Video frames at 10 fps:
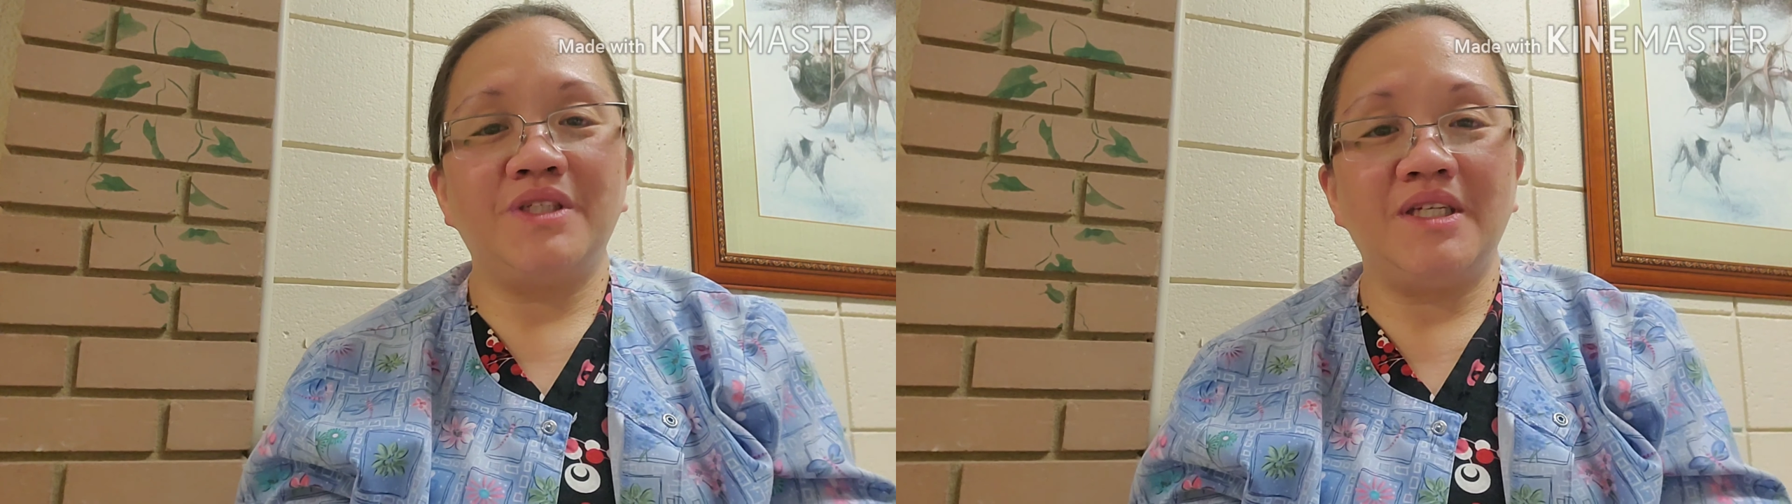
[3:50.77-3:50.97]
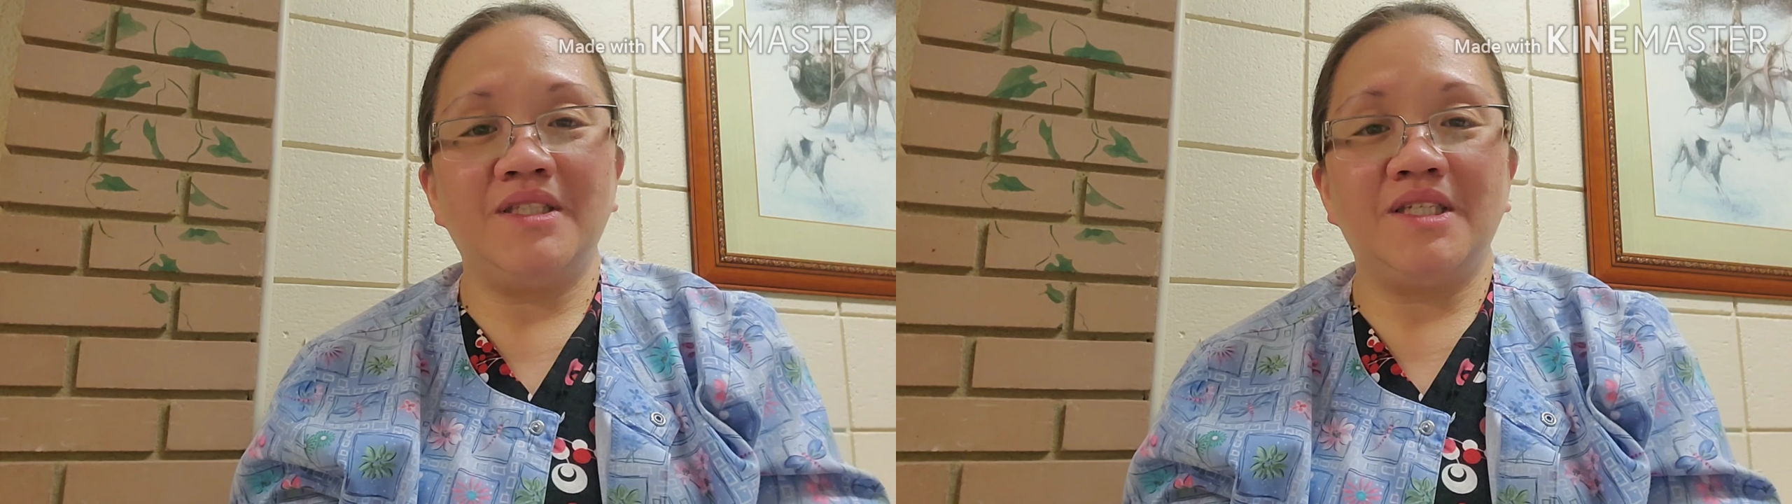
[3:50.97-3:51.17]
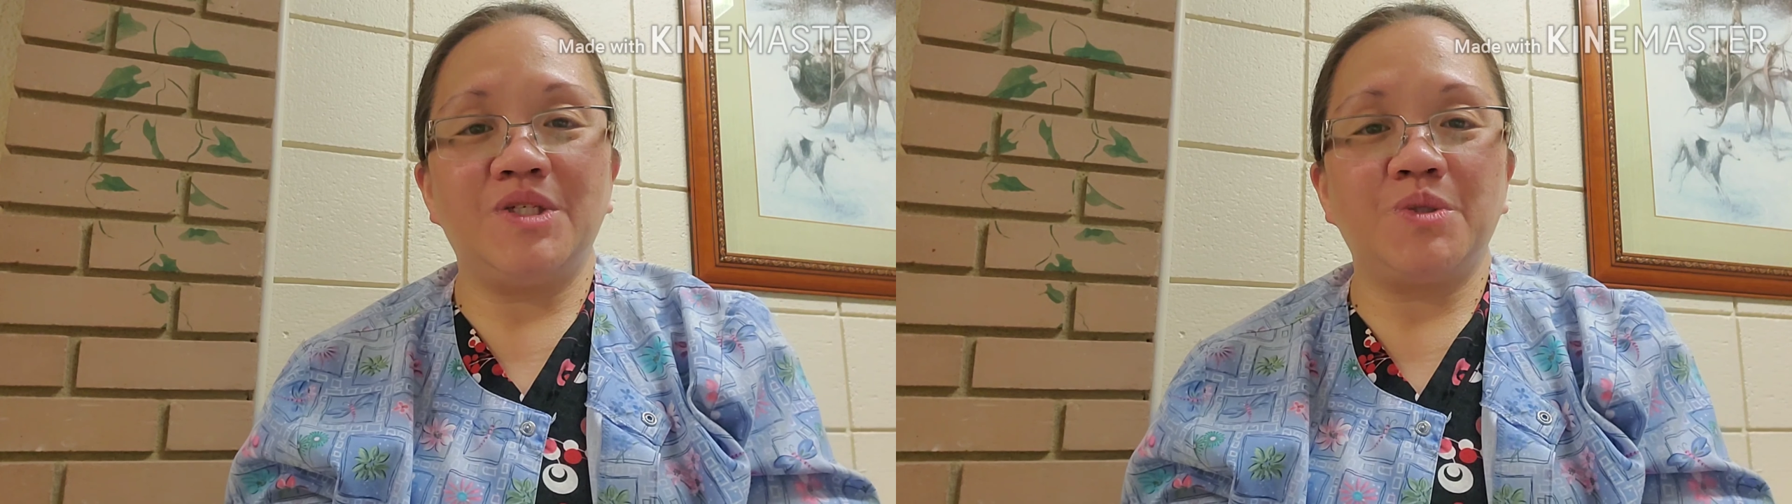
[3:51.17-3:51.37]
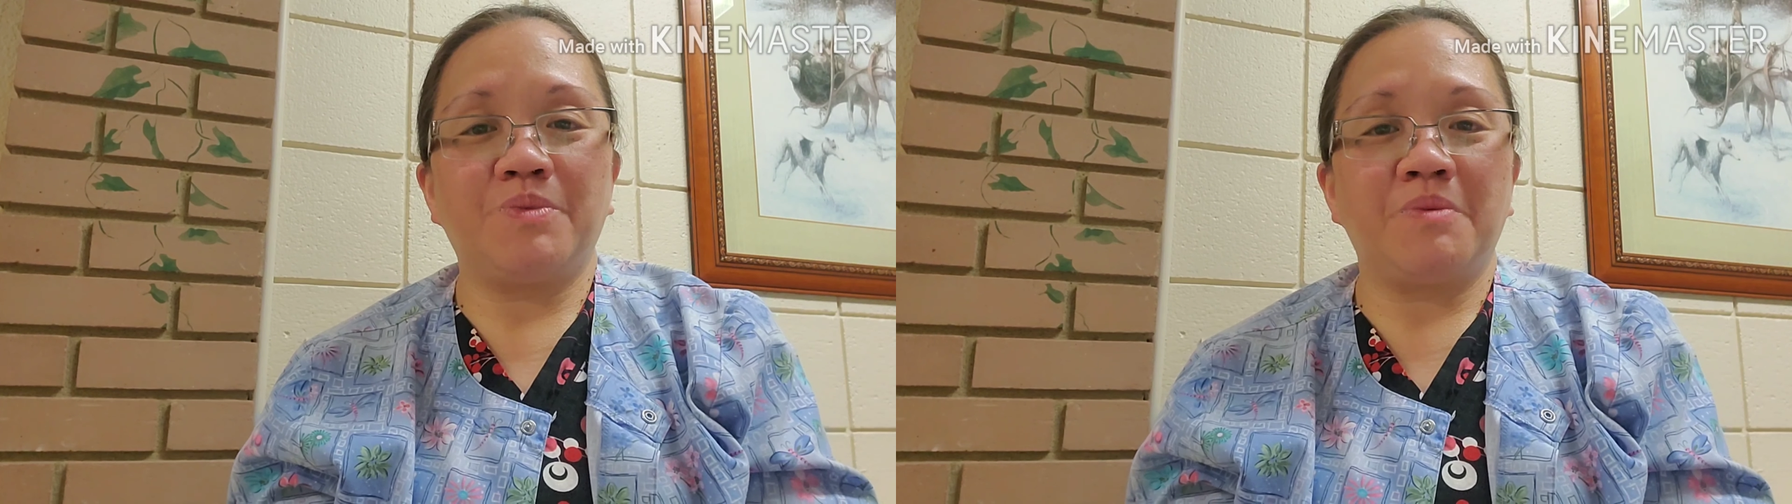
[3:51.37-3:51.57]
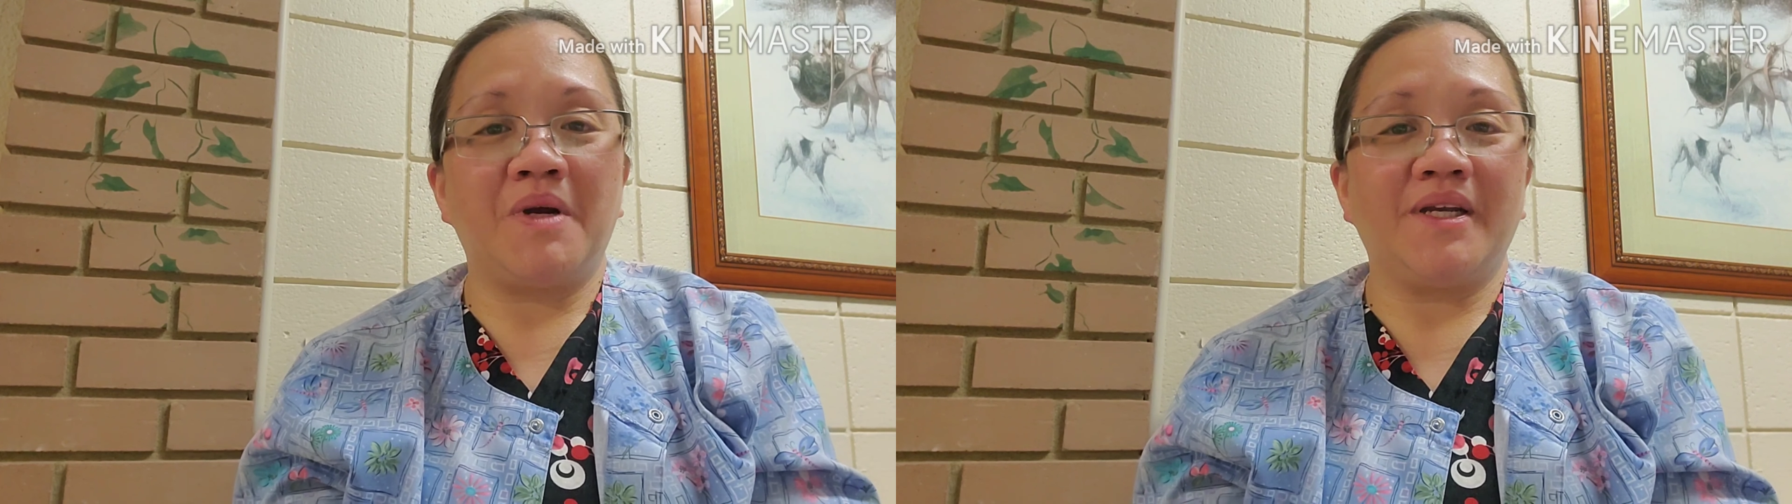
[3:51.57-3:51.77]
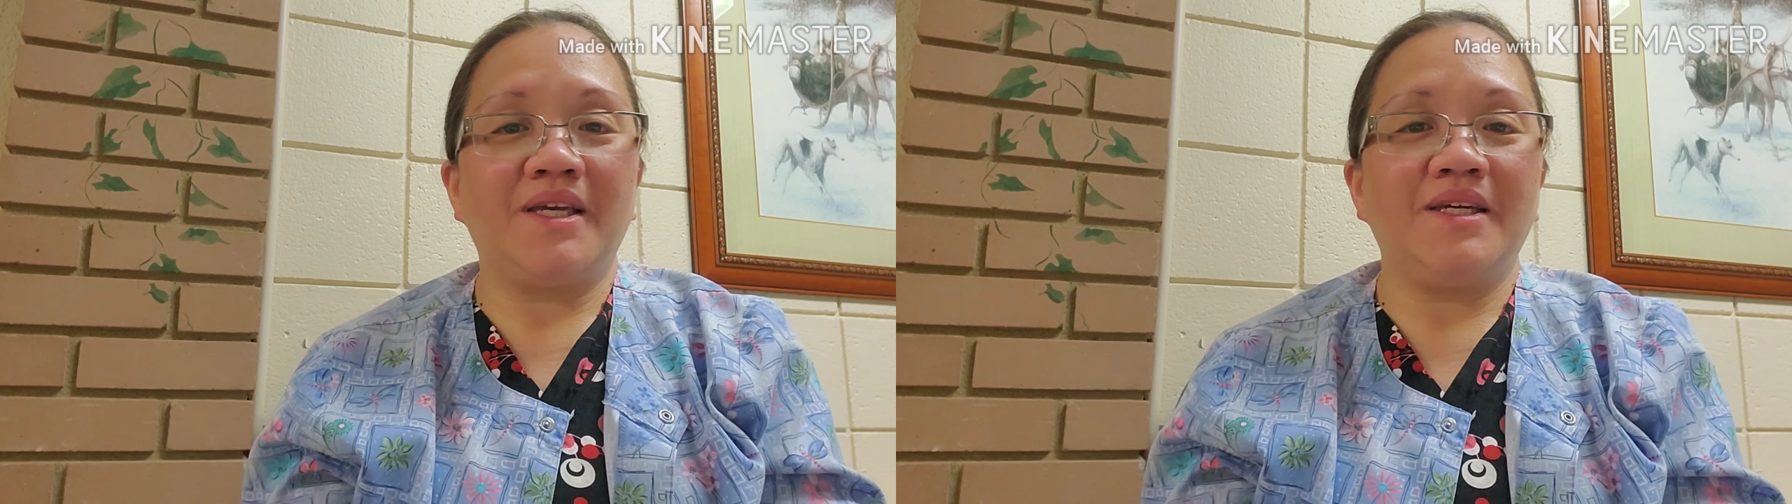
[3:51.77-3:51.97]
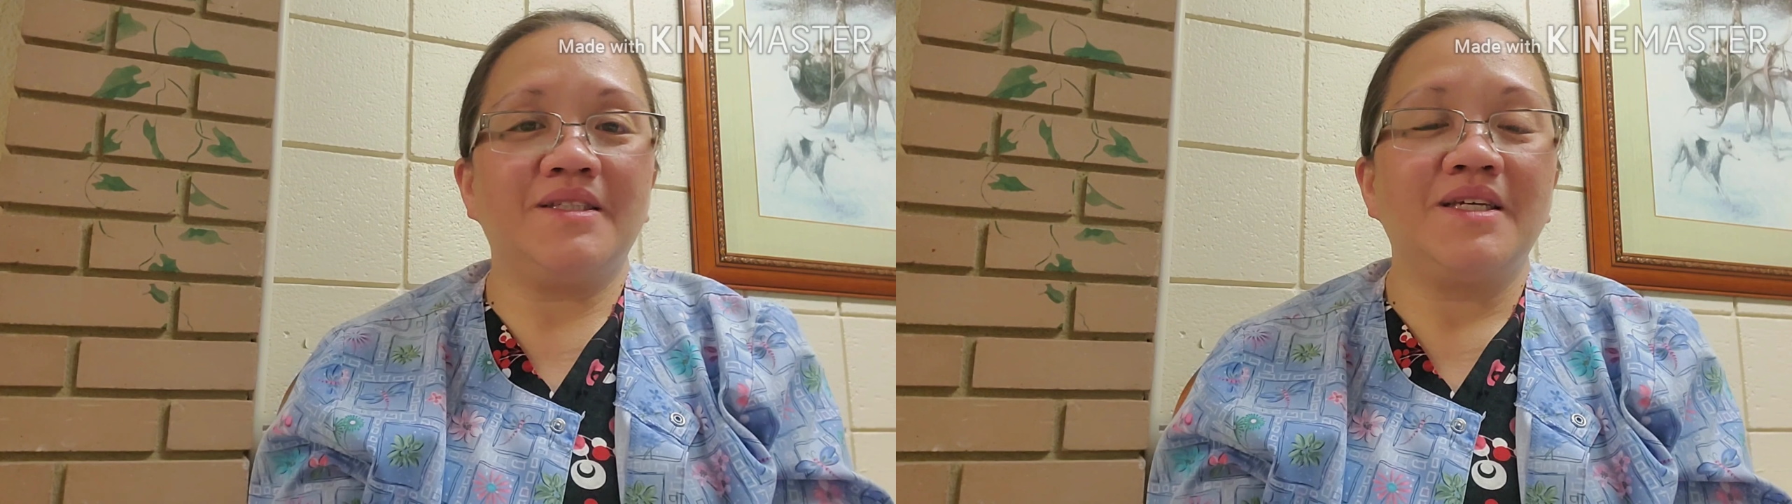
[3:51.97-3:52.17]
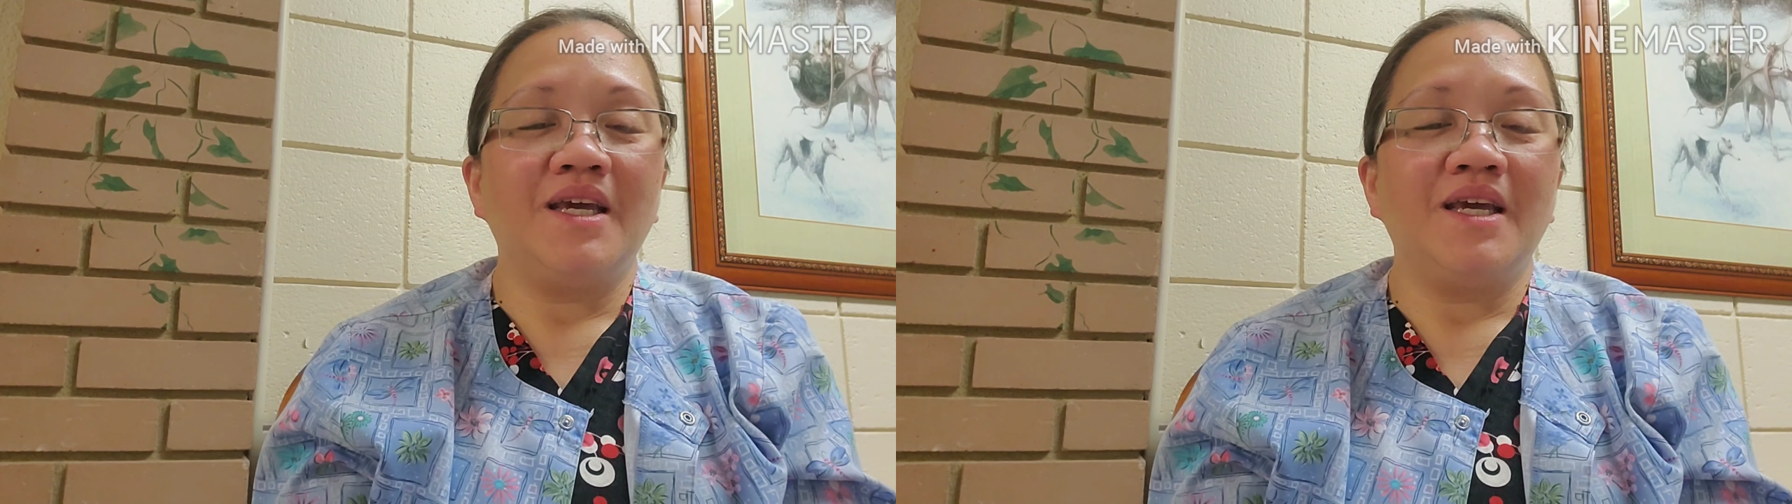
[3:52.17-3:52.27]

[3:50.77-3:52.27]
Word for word: T&T Supermarket